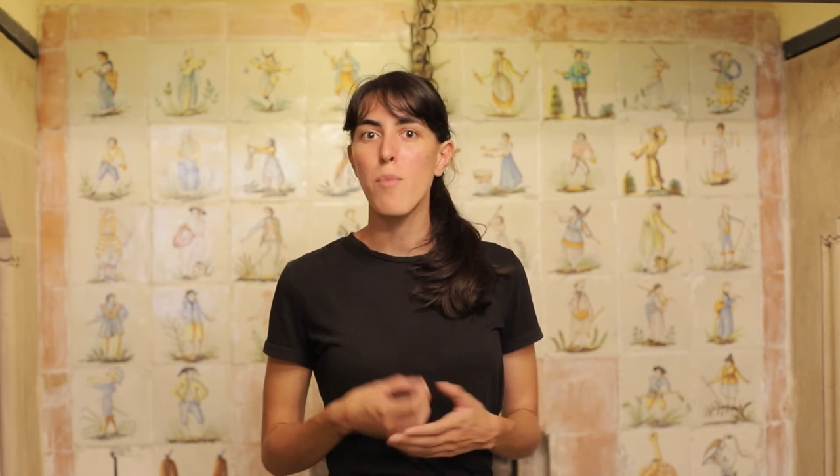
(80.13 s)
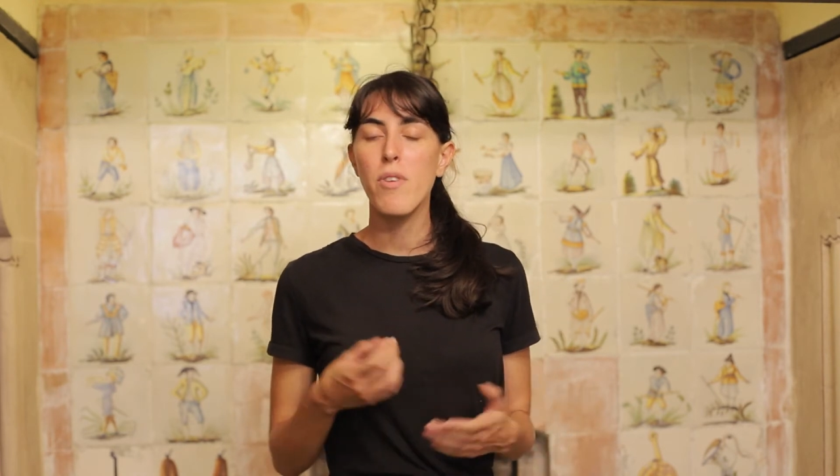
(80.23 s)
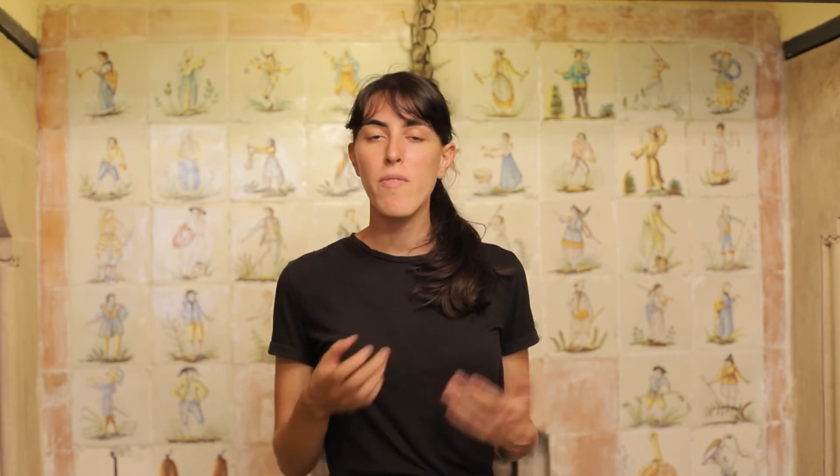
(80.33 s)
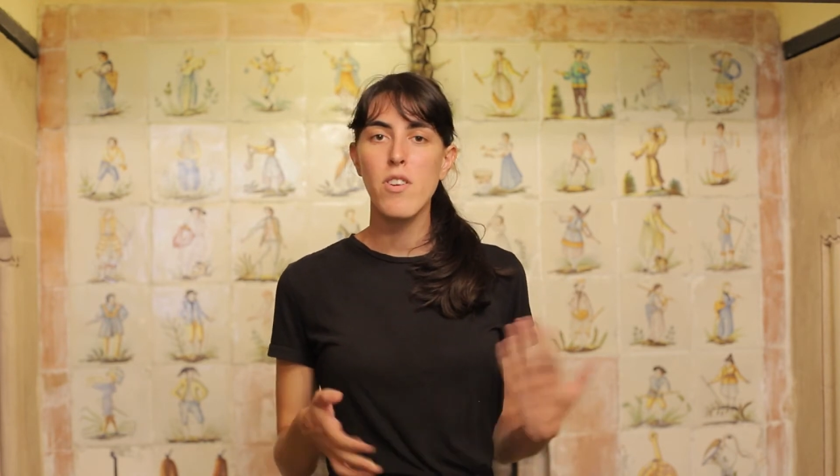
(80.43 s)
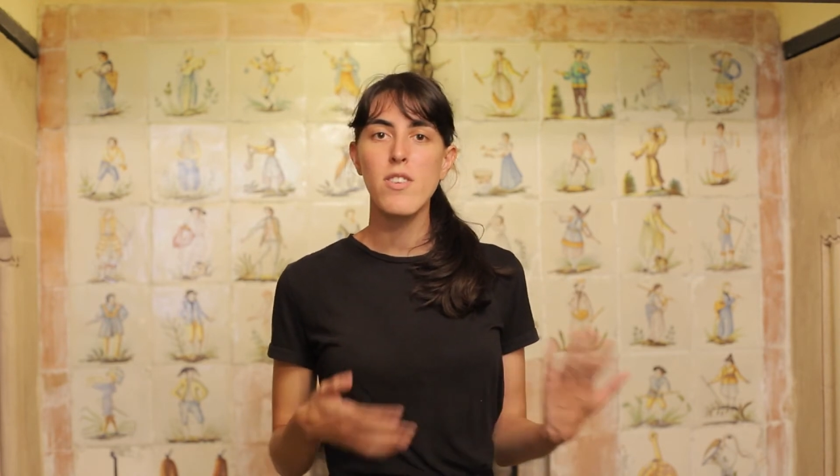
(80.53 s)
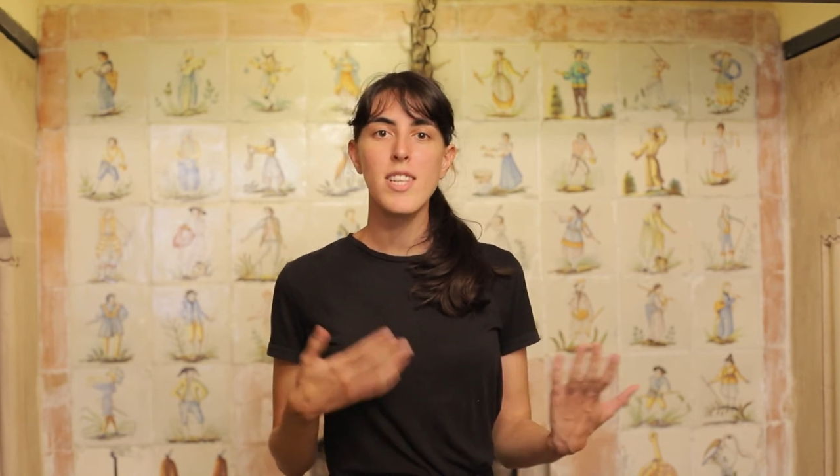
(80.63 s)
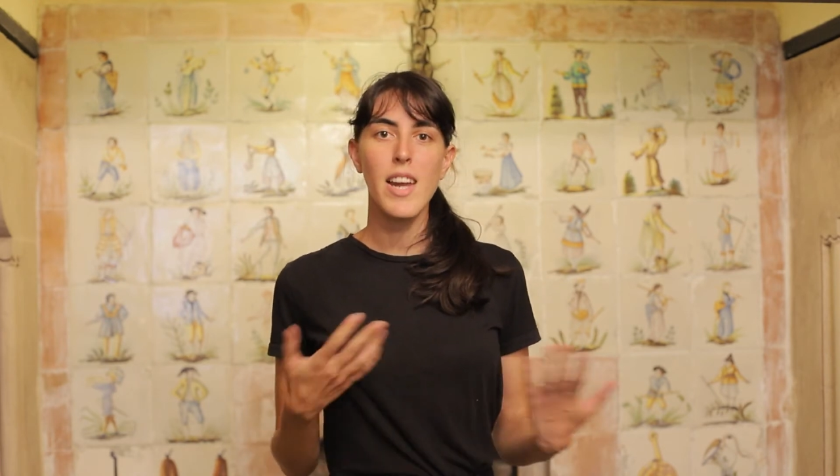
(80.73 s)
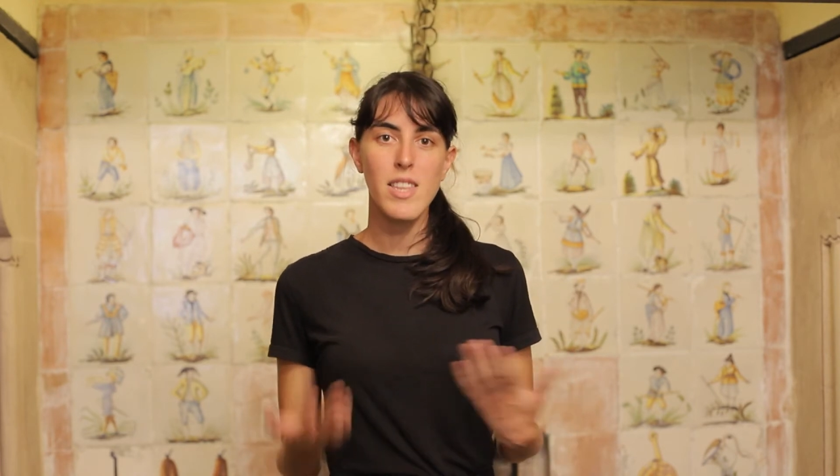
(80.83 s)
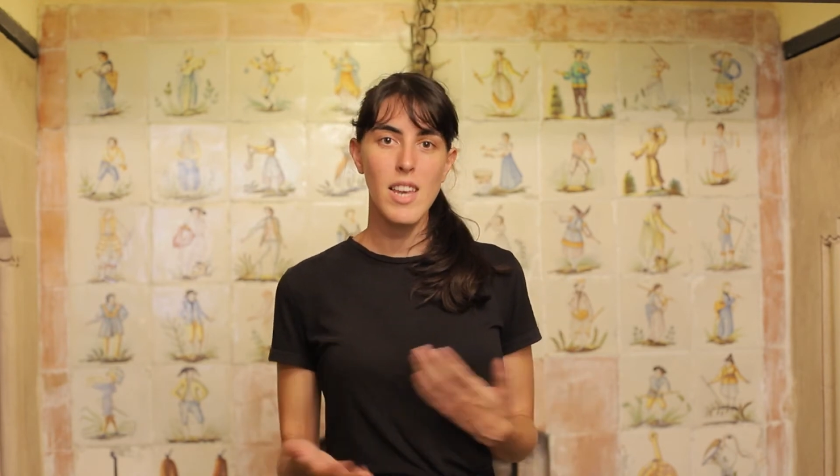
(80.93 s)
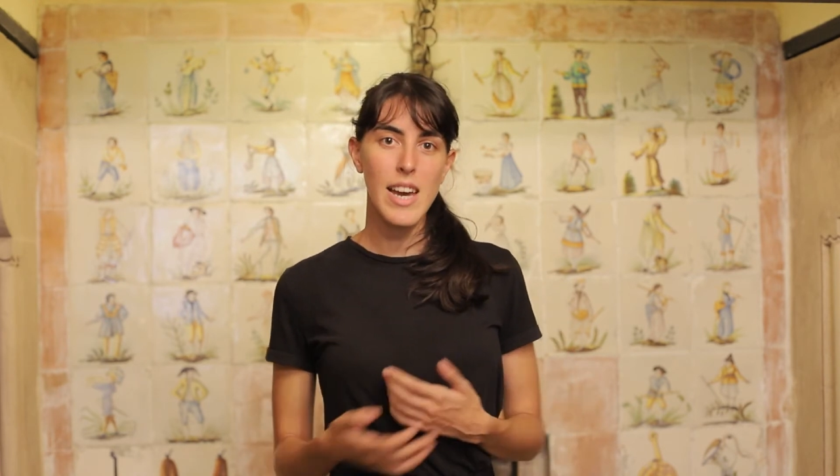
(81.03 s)
provenance
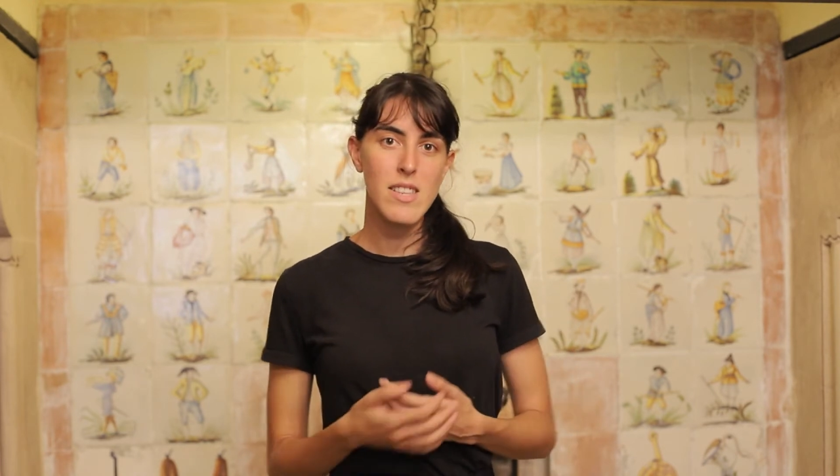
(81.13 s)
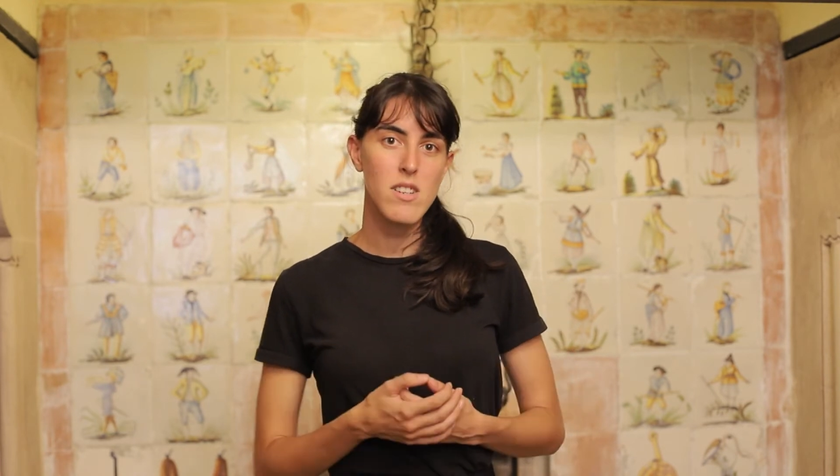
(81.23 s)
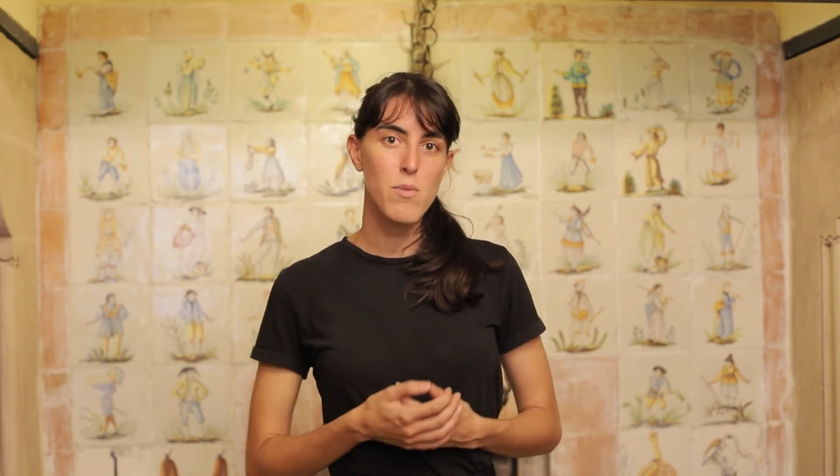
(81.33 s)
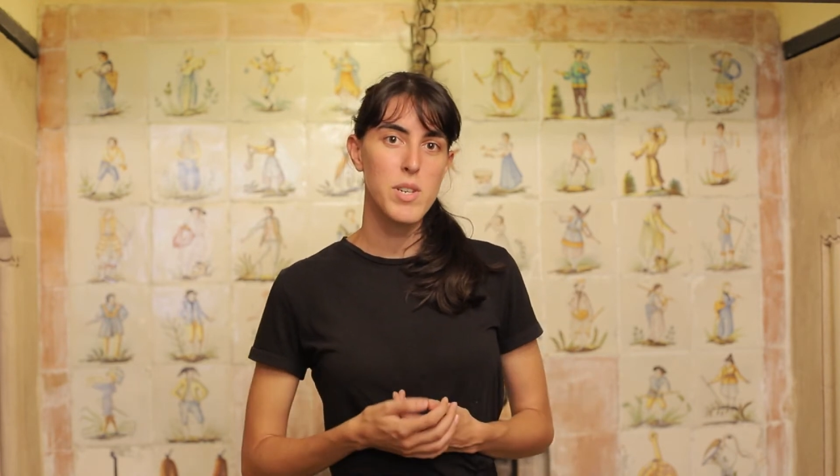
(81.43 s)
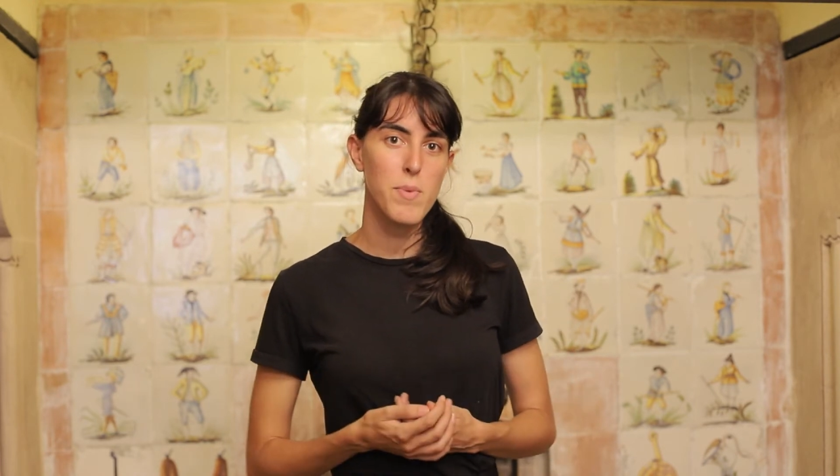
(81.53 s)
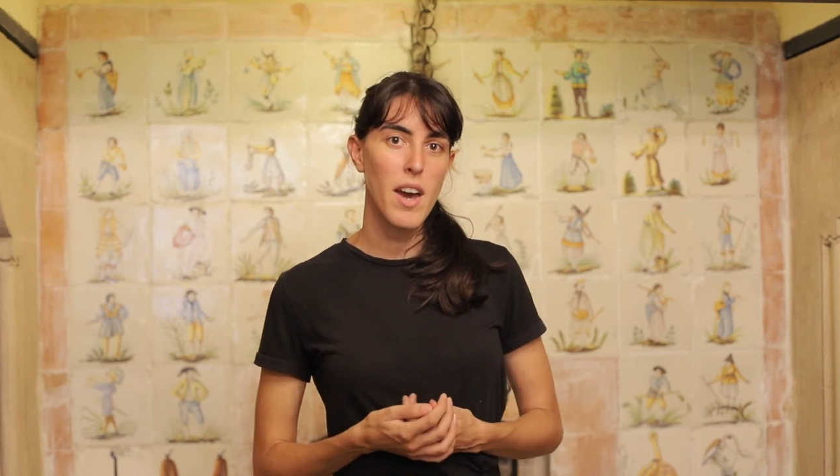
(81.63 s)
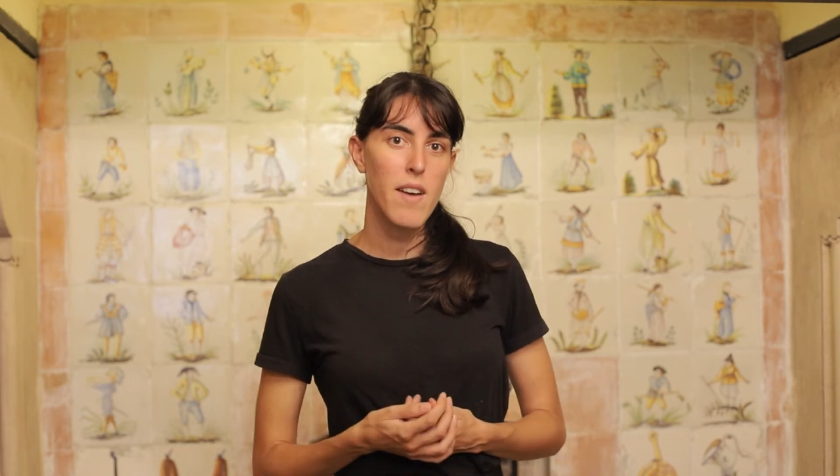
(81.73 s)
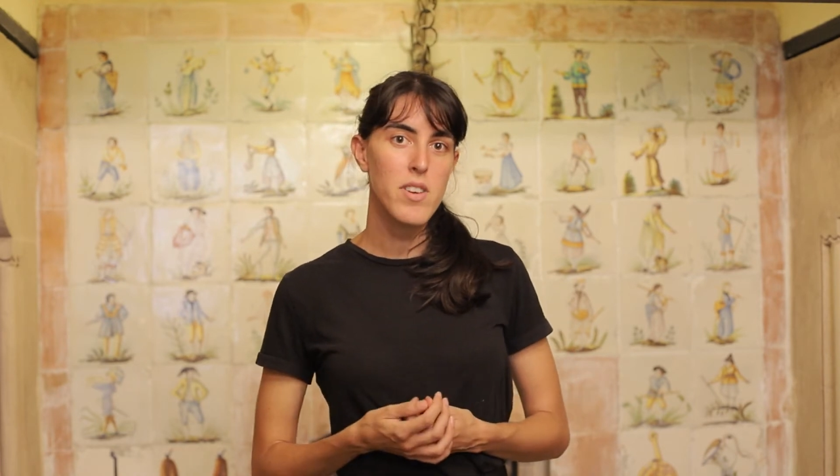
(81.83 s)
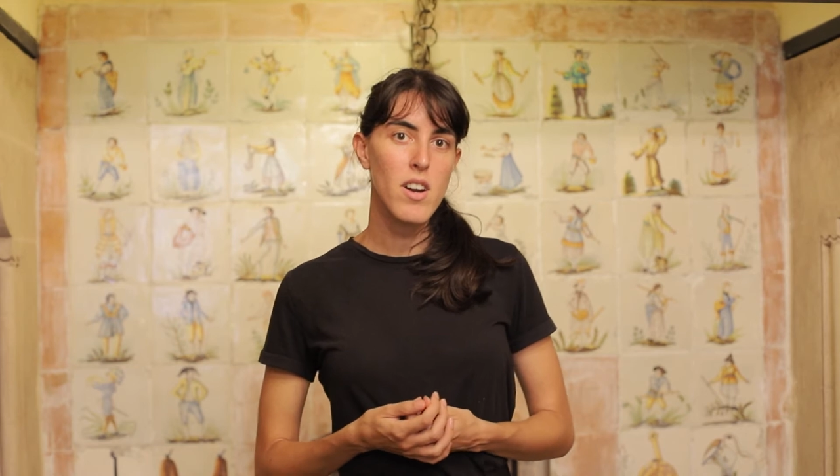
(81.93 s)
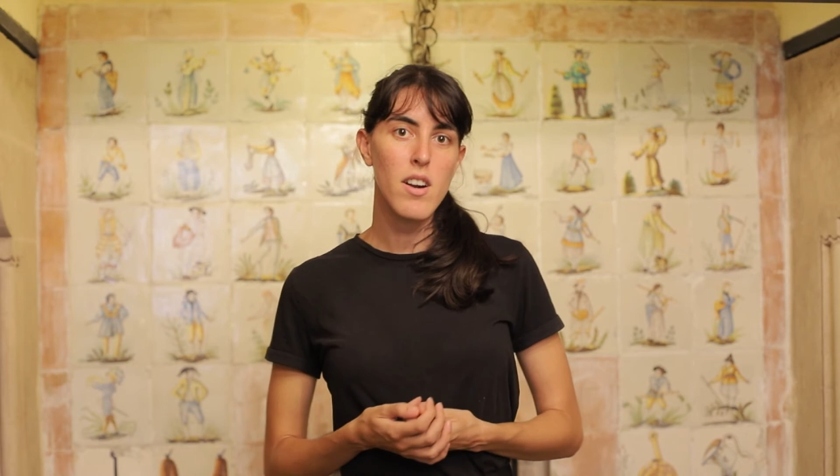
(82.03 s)
like the letter which we
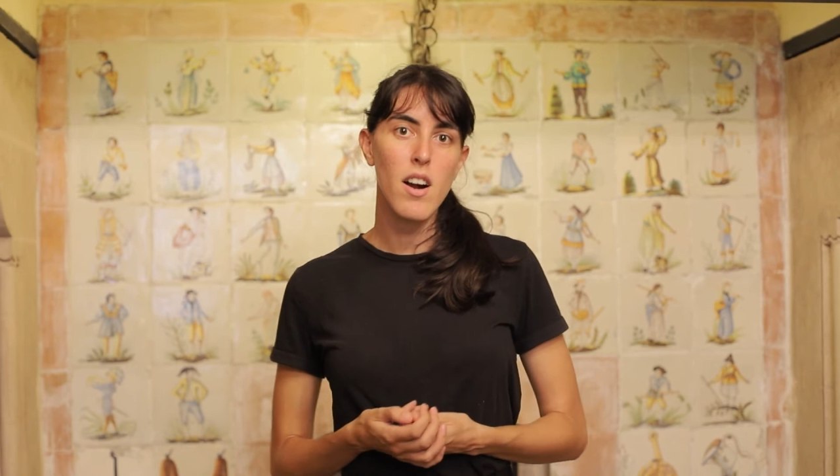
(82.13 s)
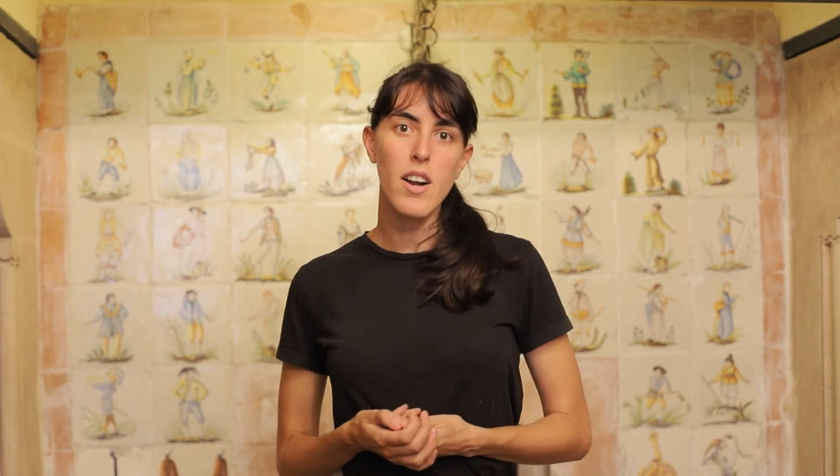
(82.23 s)
have in our